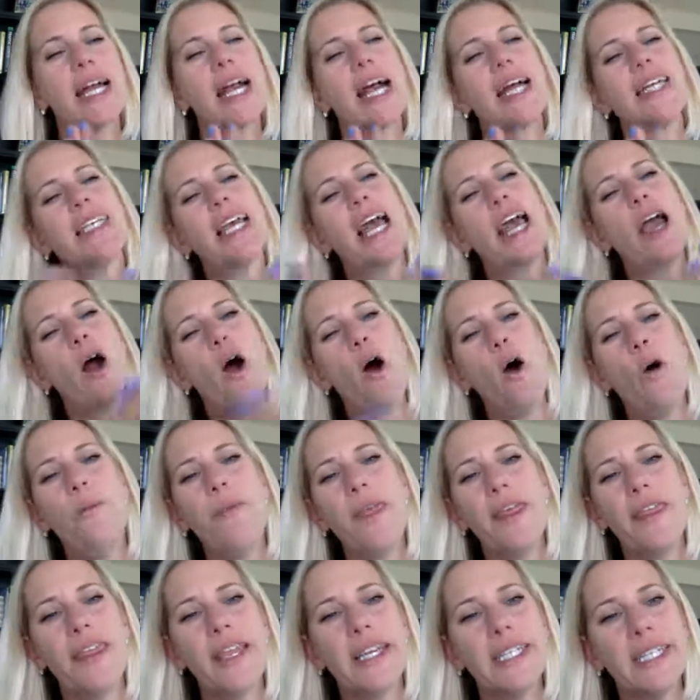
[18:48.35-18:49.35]
Guys, I hope
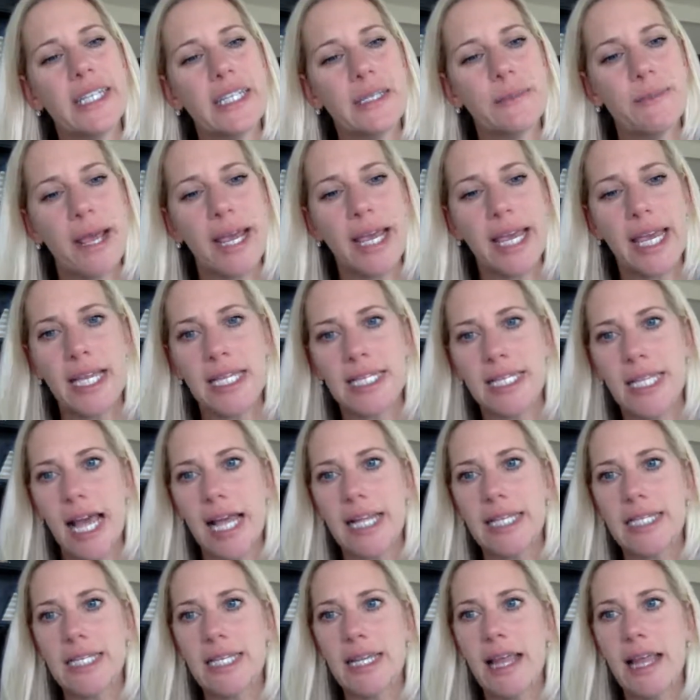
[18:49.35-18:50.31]
that this is making sense.